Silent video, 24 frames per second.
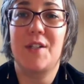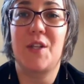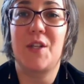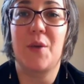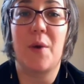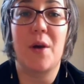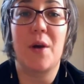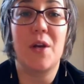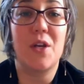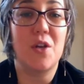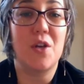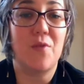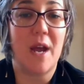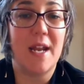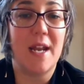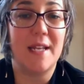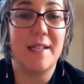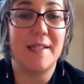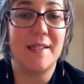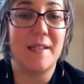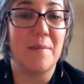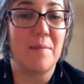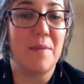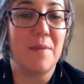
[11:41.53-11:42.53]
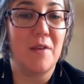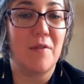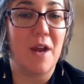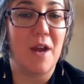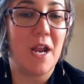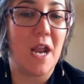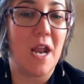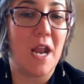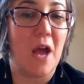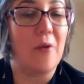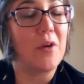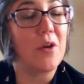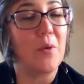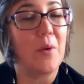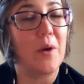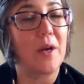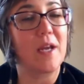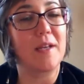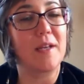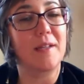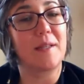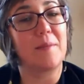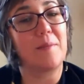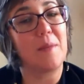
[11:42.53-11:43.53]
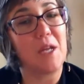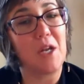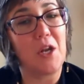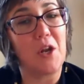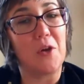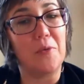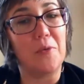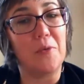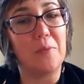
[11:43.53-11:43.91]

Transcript: So are you writing something right now? Or are you working on something?